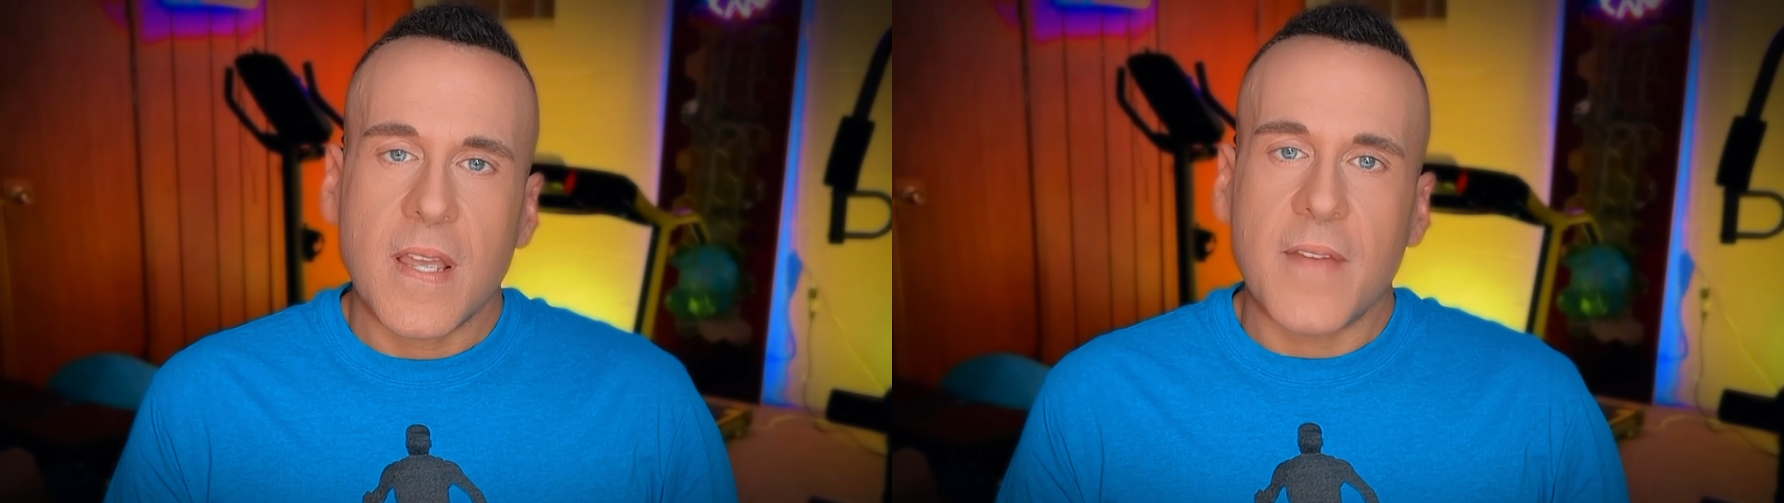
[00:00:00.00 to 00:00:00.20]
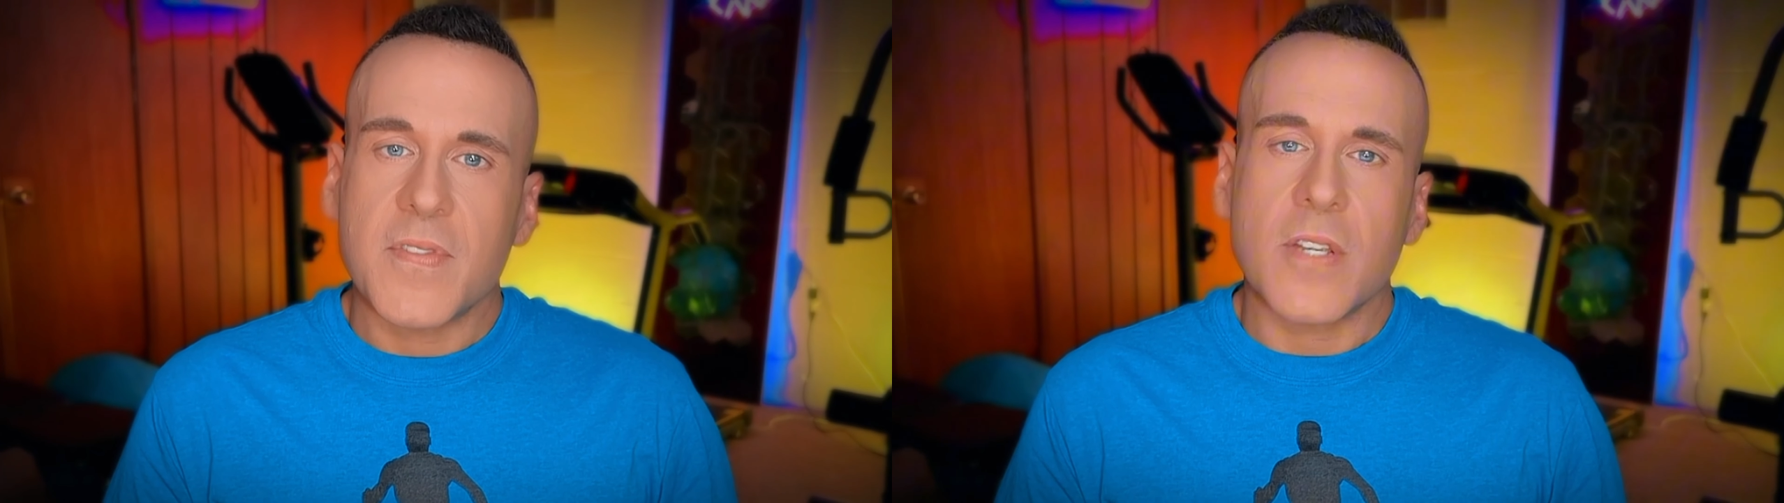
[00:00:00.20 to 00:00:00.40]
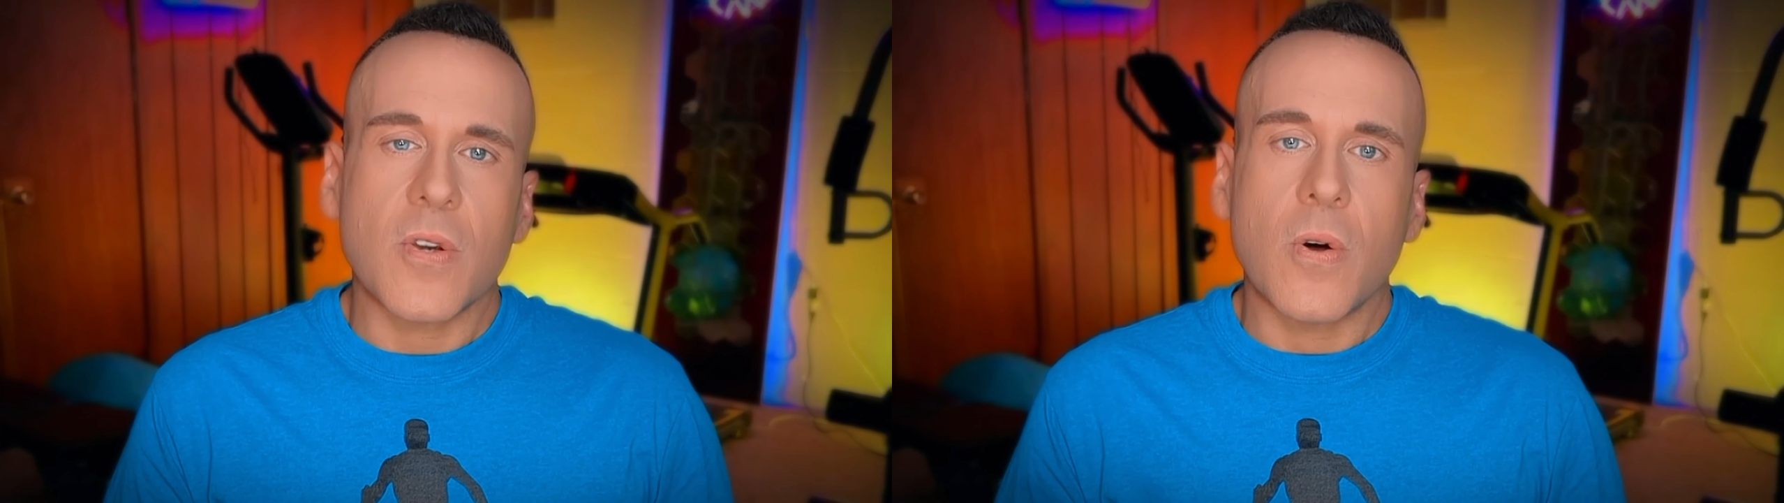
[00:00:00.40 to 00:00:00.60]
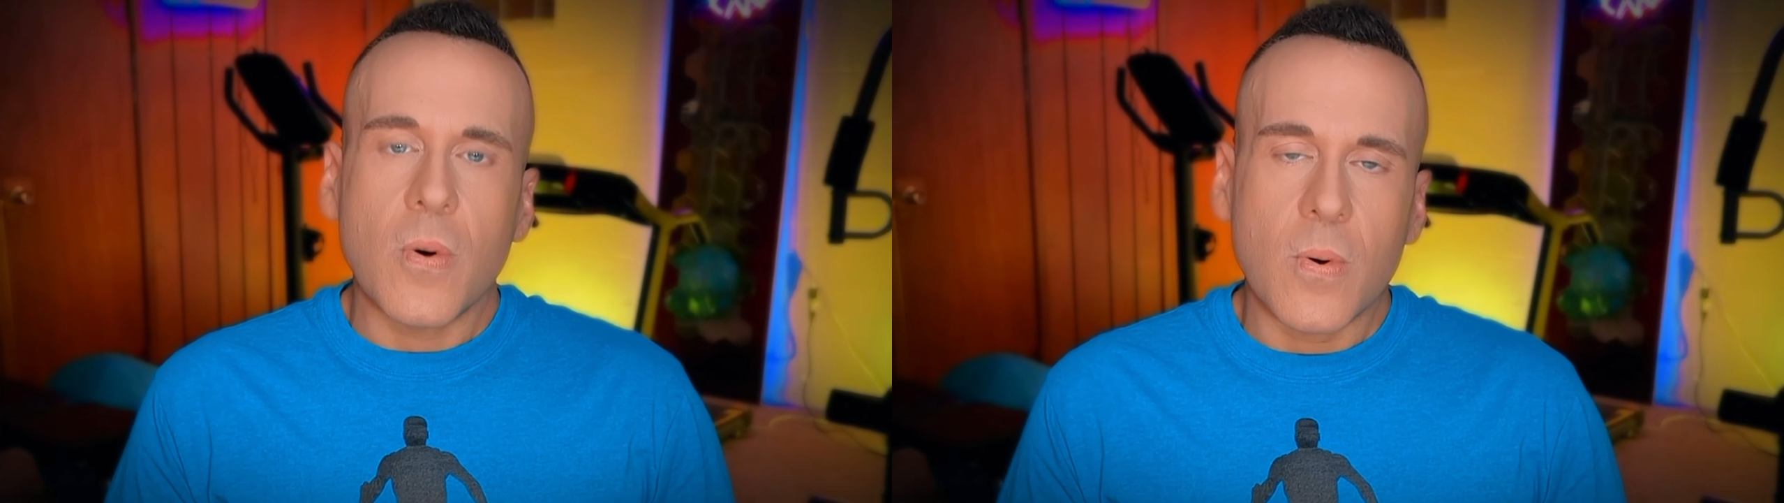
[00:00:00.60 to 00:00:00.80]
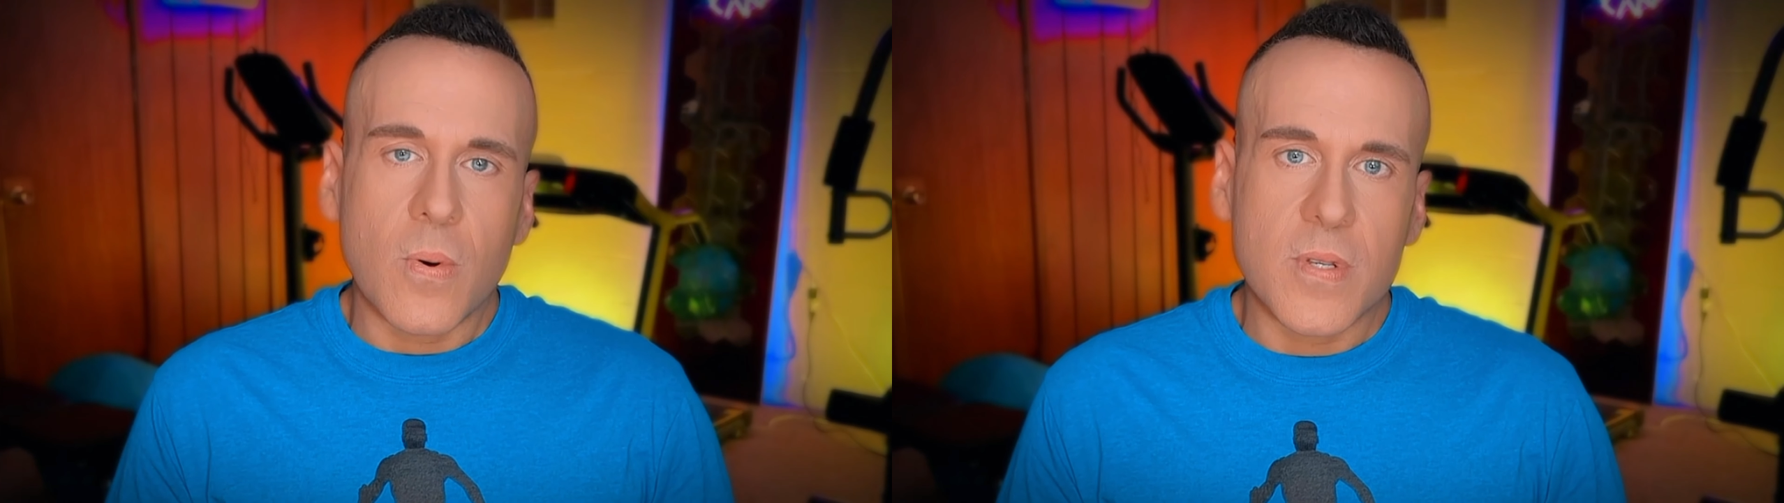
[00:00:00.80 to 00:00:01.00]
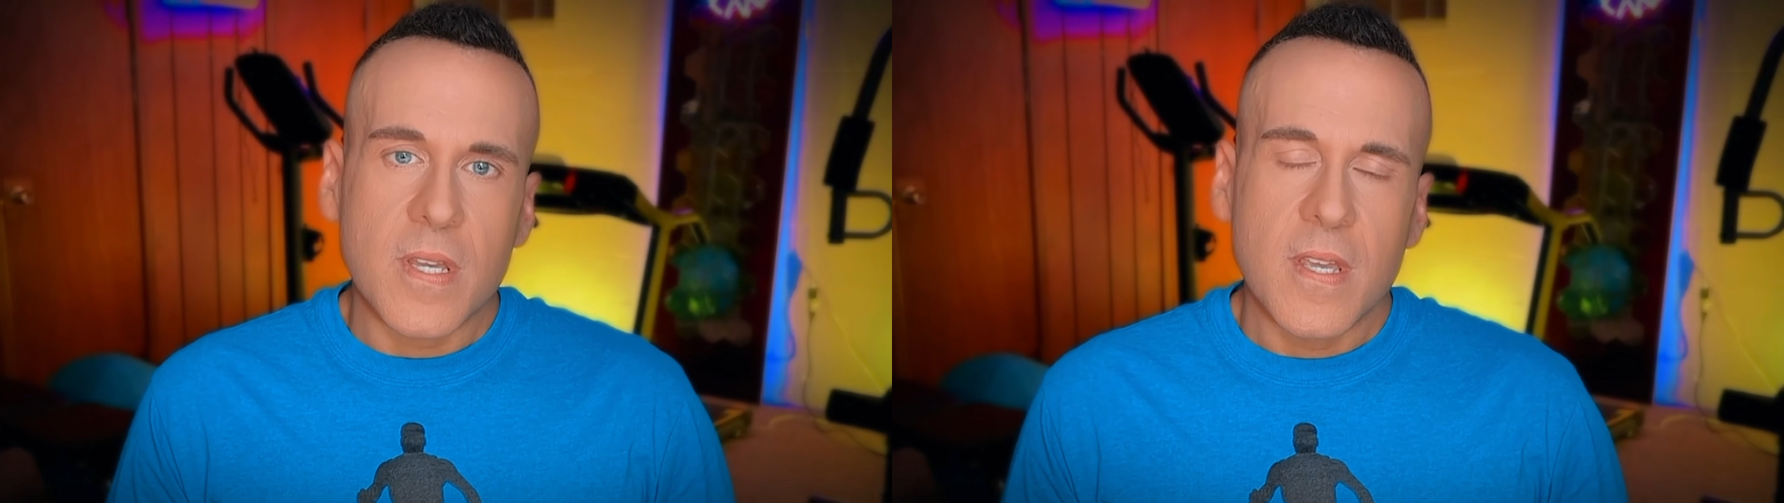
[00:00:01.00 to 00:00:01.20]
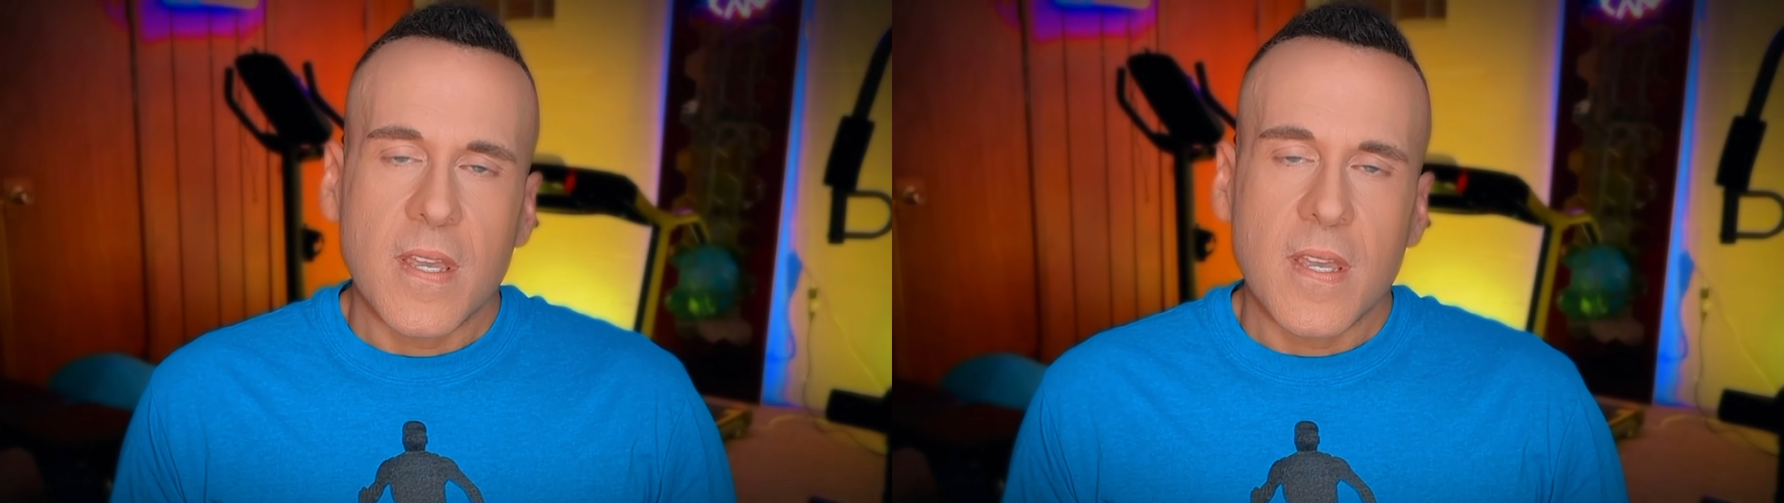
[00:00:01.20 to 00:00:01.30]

have such a hold